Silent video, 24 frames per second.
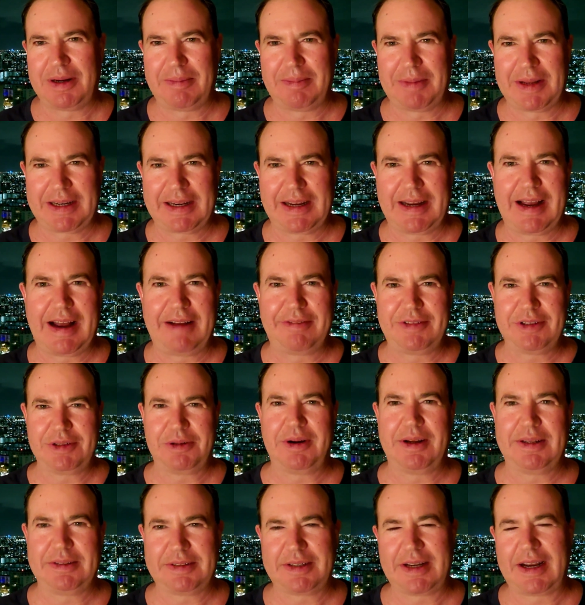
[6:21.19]
I'm like, I have to
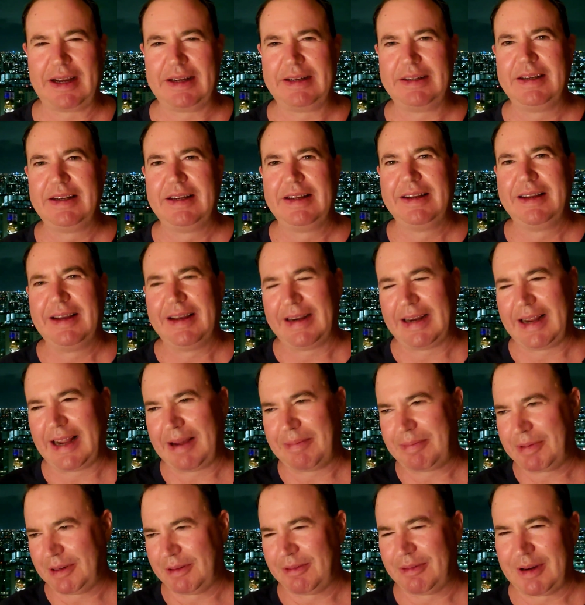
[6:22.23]
go outside. And I
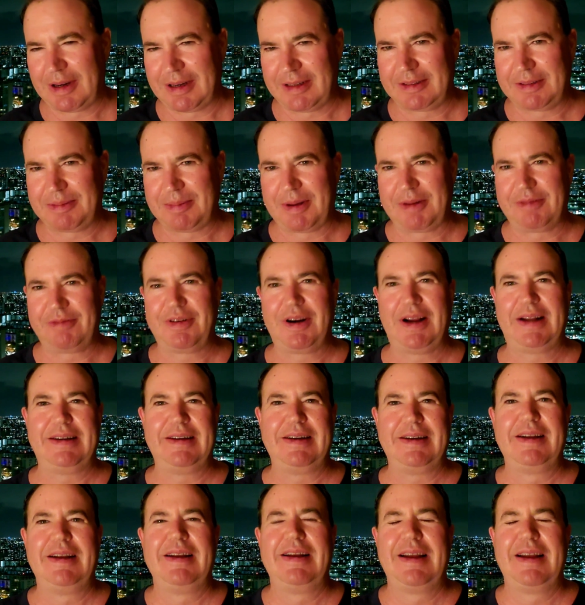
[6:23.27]
happened to run into my friend.